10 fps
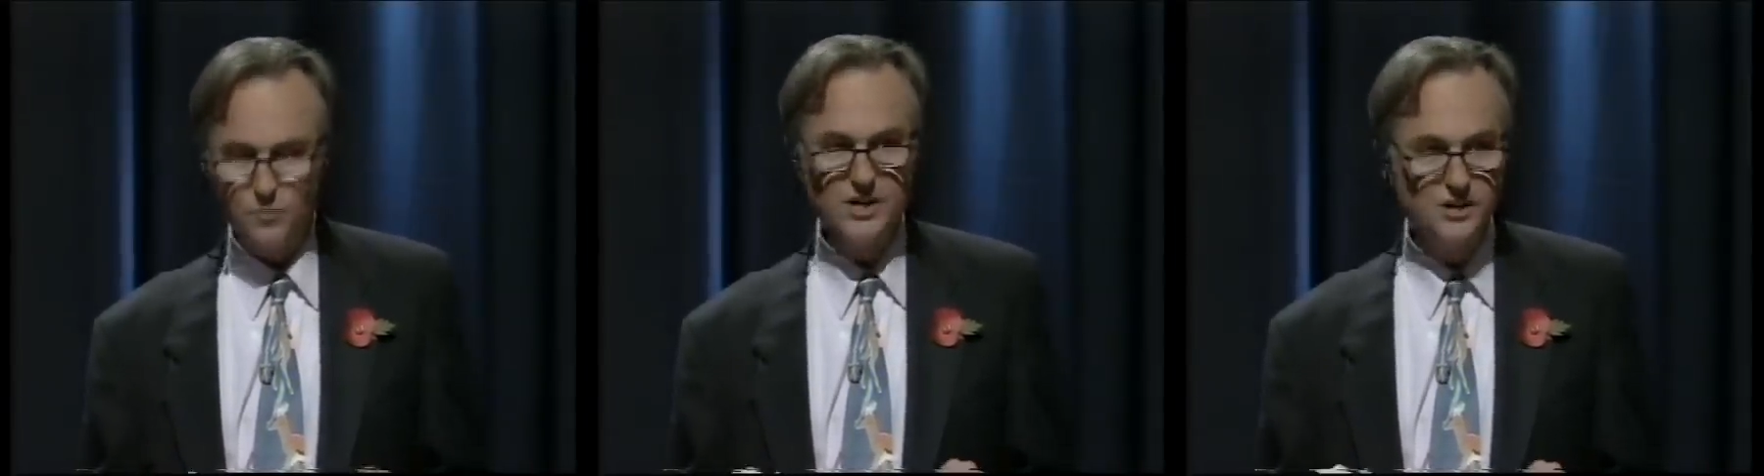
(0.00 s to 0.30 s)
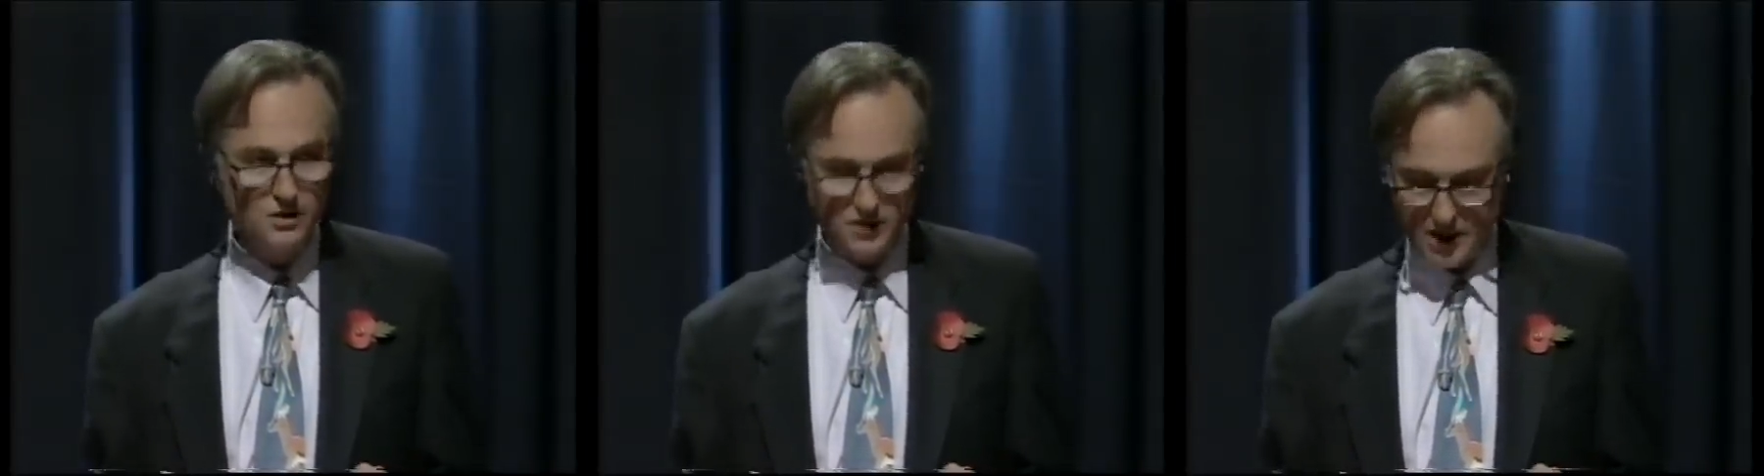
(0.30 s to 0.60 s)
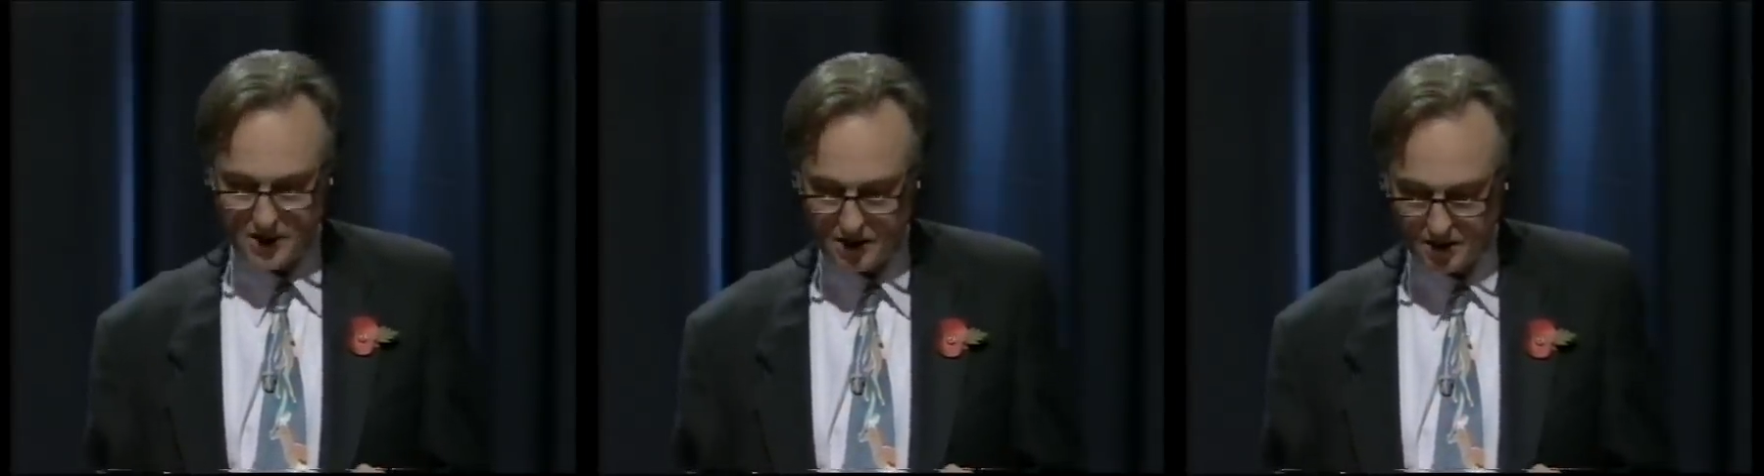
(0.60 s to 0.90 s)
that we don't
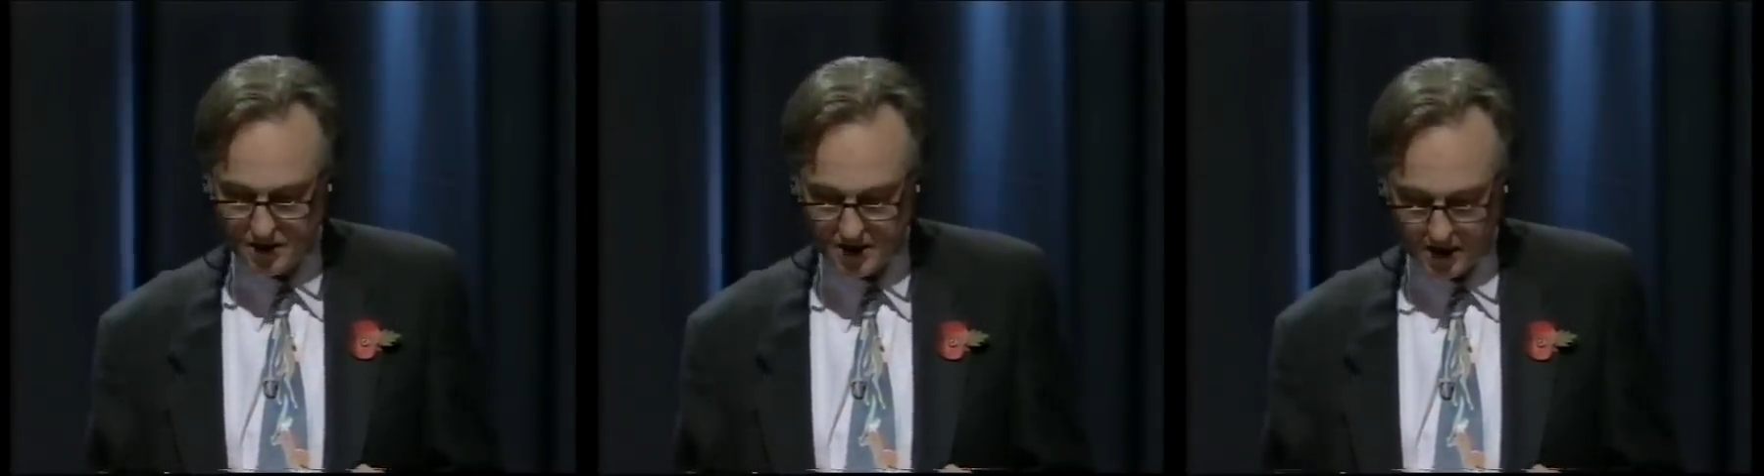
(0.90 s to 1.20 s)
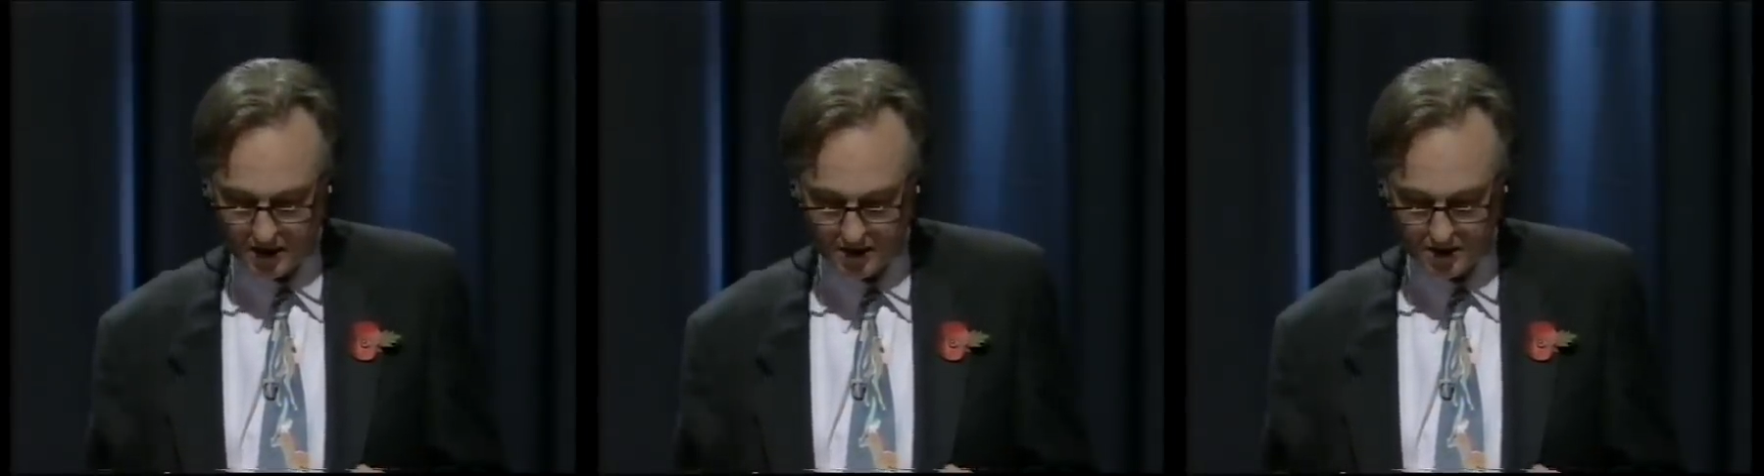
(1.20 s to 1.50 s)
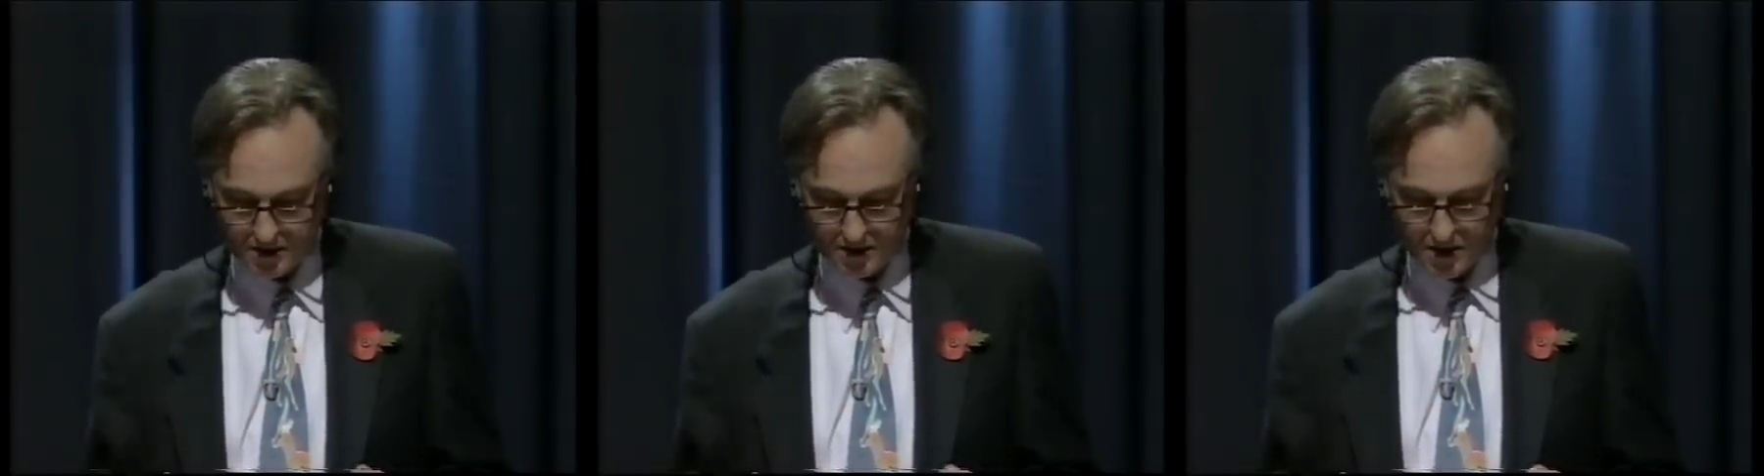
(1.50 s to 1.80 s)
yet understand.